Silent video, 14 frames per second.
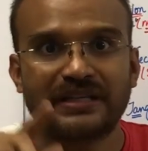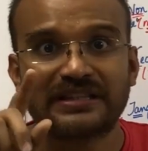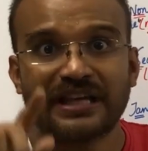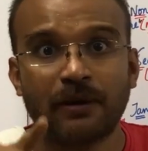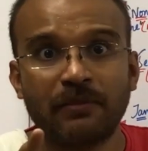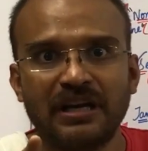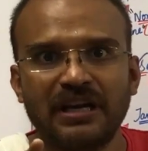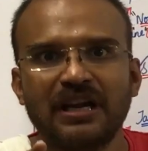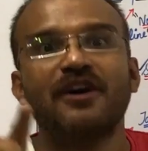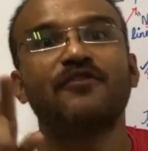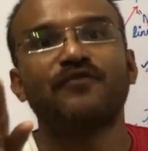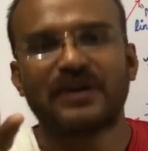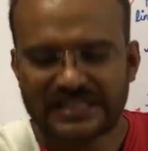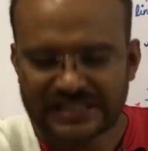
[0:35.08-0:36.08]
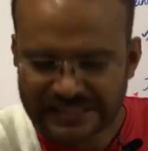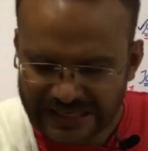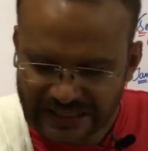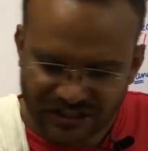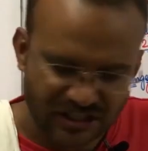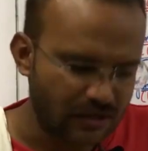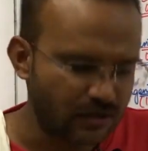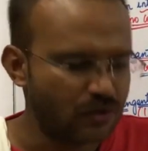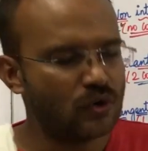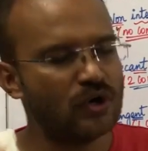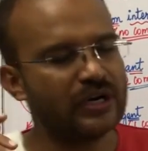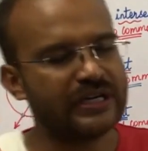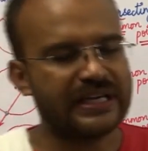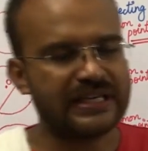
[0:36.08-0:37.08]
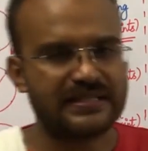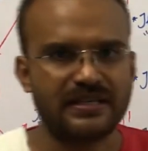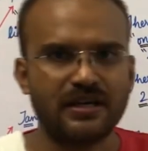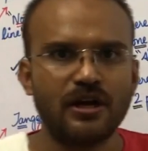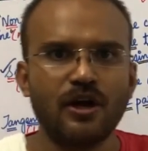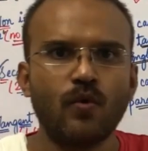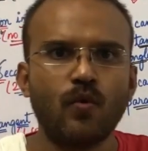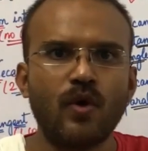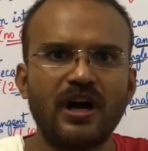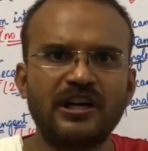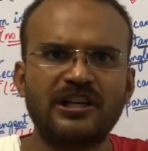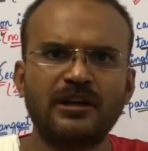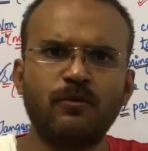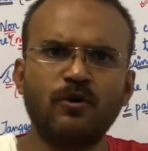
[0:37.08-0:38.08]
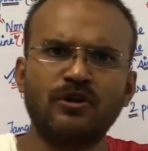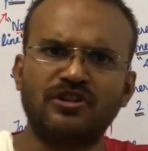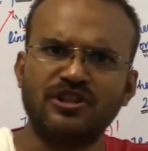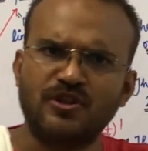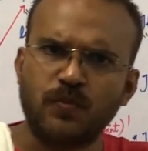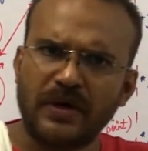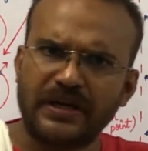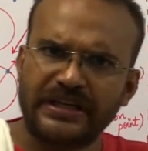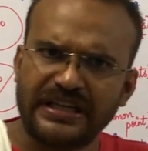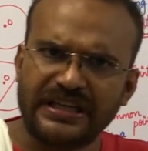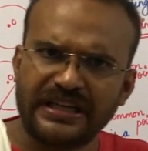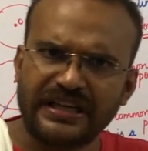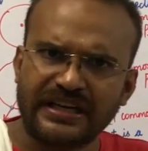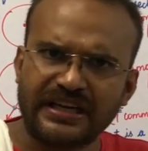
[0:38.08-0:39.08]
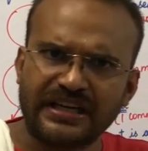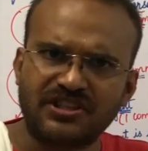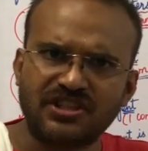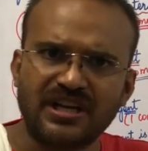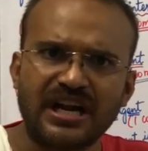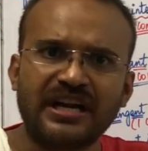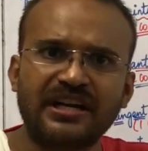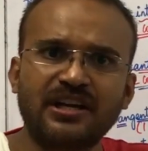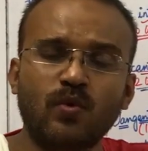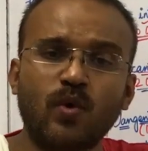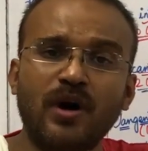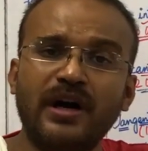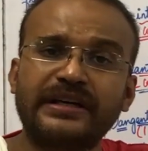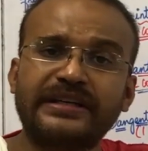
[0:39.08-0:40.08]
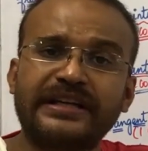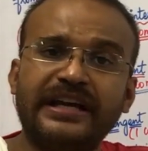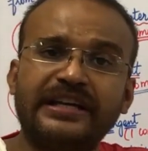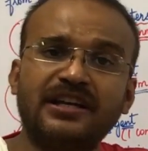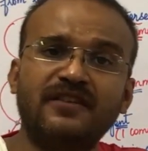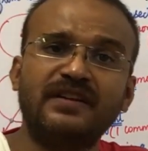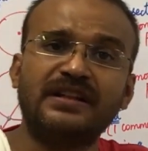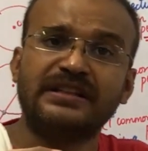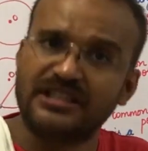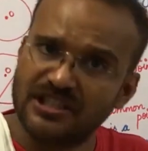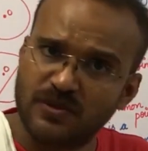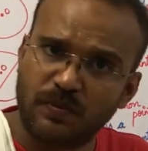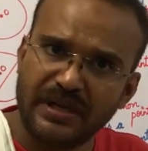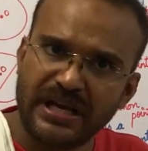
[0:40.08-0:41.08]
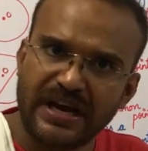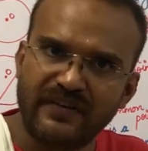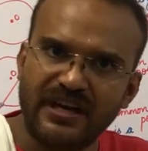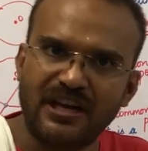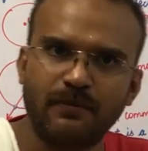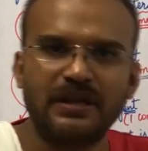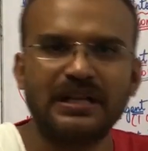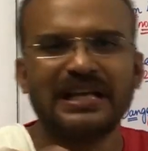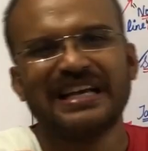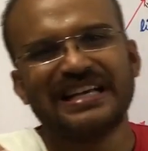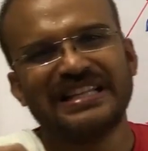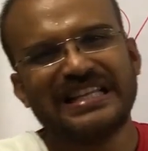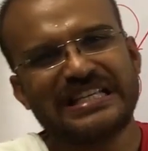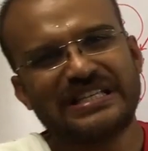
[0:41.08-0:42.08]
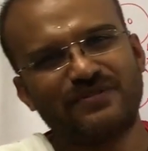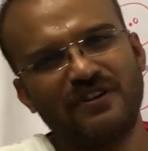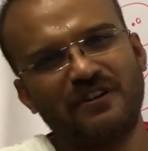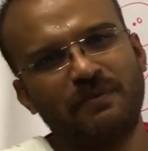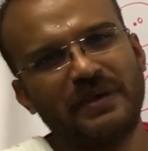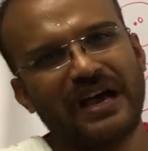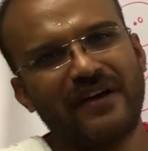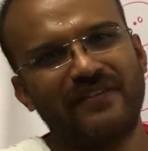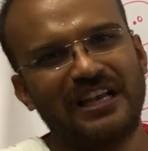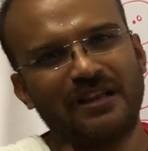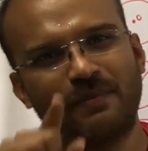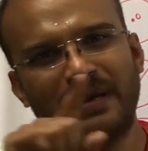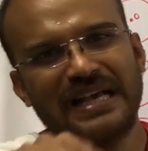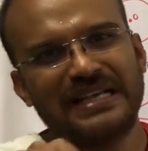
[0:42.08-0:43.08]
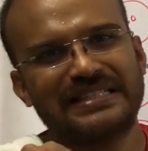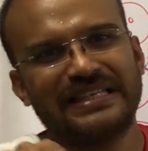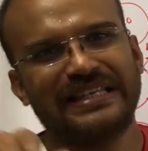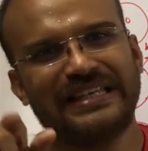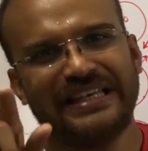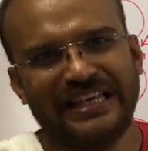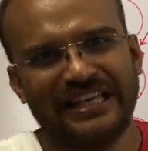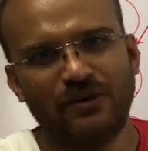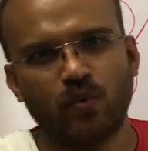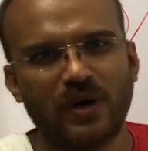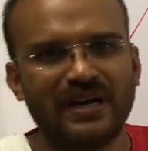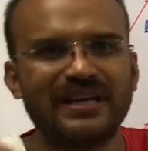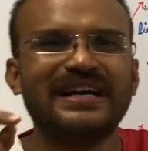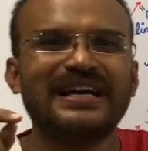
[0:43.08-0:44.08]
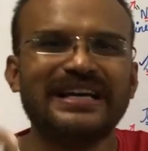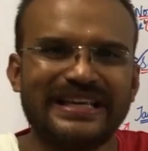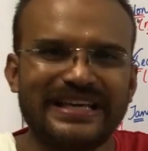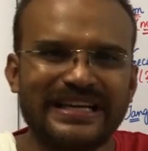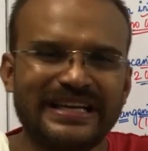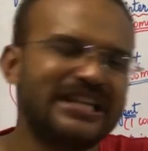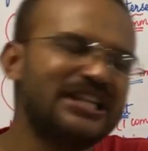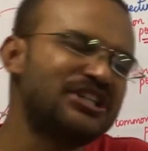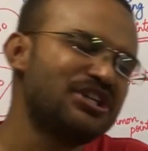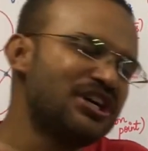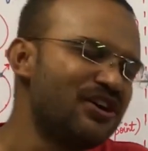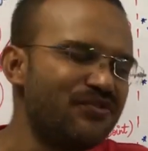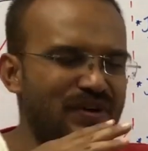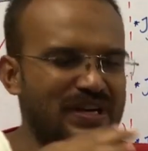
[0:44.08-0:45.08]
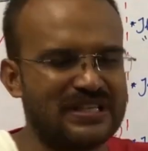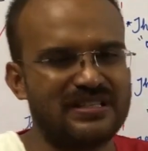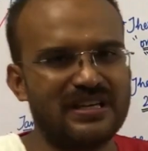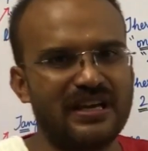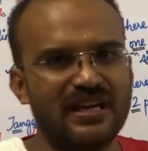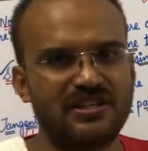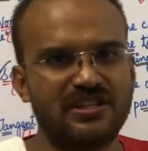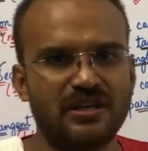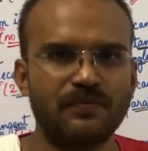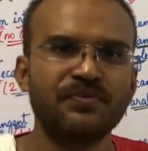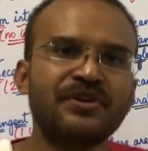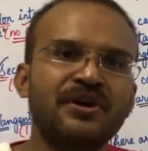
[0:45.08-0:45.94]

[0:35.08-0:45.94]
Tamil first lecture. Okay sir. What about this particular lecture? Under what title will this be available? This will be available as E1 English first lecture.